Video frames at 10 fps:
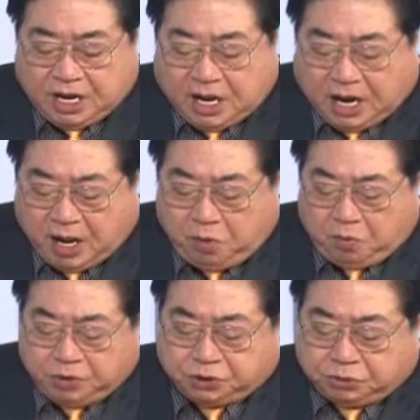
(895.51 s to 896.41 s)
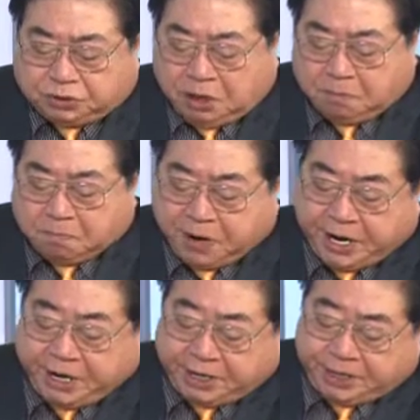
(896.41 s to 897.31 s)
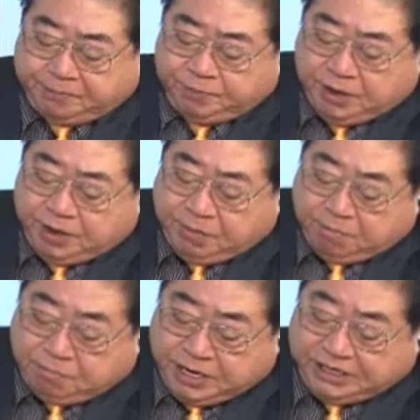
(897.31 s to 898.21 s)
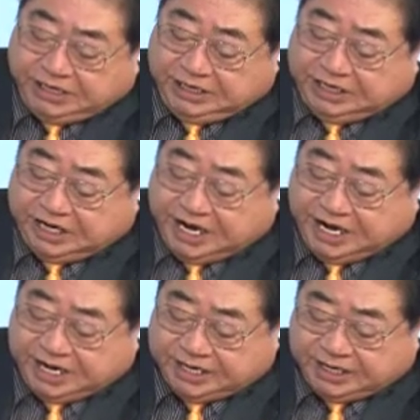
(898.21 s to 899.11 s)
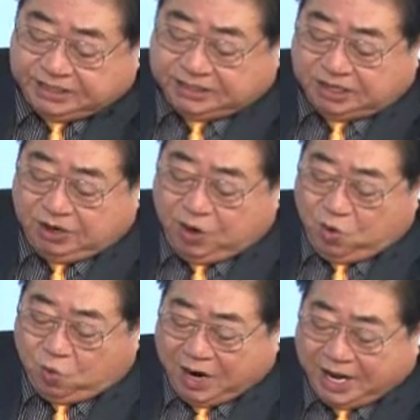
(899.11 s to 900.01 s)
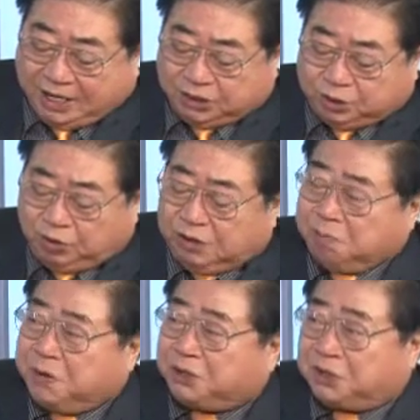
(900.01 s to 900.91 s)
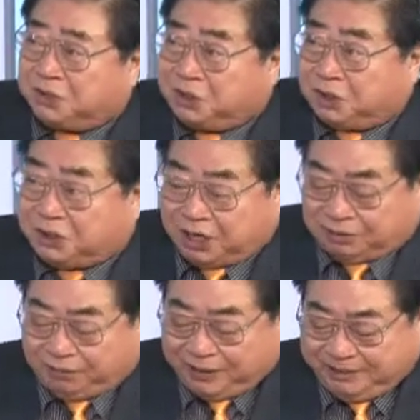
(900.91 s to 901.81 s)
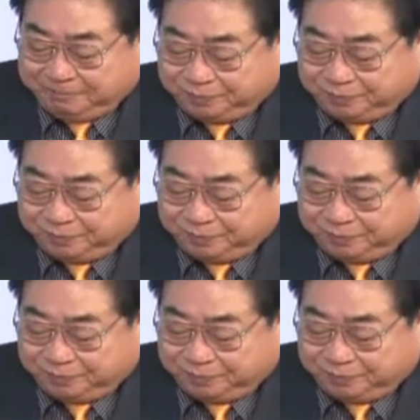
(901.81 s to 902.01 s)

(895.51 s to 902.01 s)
How would you compare money gained while doing business successfully